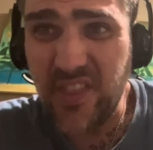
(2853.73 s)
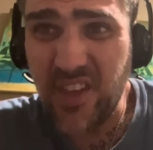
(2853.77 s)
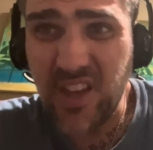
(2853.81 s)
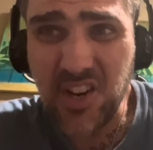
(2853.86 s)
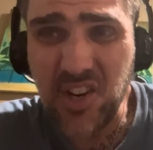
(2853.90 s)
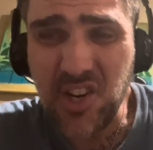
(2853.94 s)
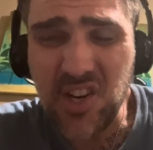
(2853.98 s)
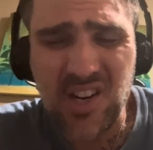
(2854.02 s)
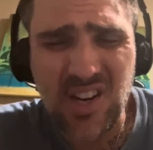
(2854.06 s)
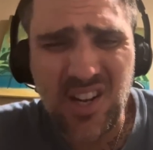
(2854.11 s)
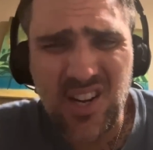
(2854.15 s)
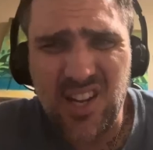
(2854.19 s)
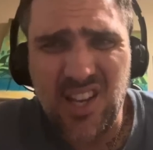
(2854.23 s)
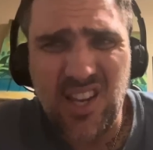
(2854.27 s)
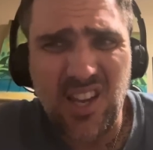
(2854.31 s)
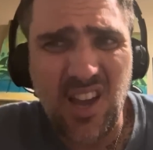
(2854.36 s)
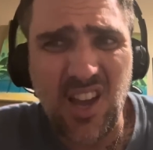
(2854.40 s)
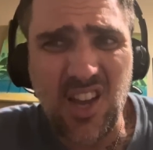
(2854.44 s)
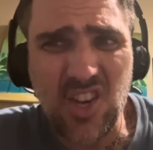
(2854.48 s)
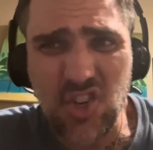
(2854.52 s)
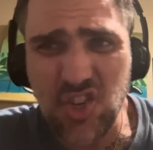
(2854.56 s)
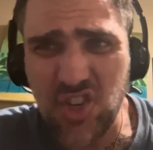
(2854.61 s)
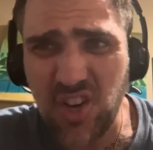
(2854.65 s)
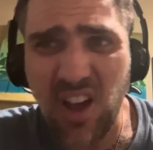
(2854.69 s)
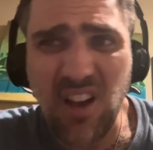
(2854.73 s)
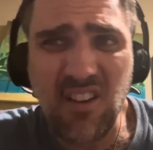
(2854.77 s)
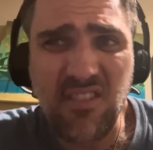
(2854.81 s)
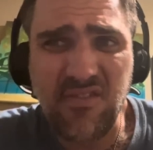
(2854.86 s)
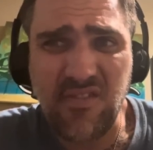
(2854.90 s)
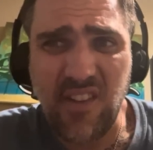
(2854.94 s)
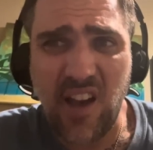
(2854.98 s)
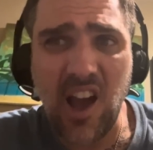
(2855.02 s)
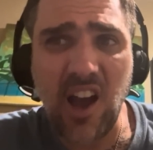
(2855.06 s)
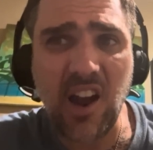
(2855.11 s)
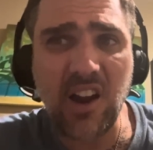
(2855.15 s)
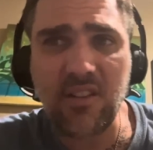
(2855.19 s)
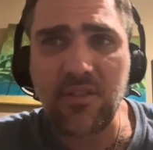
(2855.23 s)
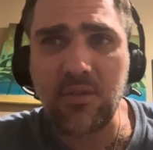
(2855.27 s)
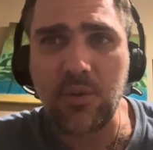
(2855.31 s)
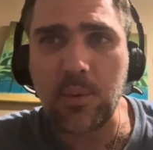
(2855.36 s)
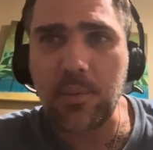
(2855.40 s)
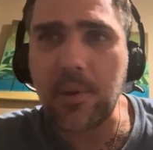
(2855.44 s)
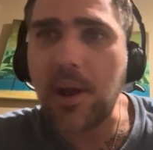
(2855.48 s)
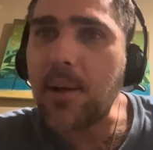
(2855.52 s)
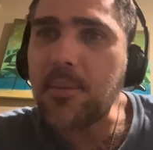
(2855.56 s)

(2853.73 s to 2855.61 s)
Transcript: then you're going to get Jeff back for me.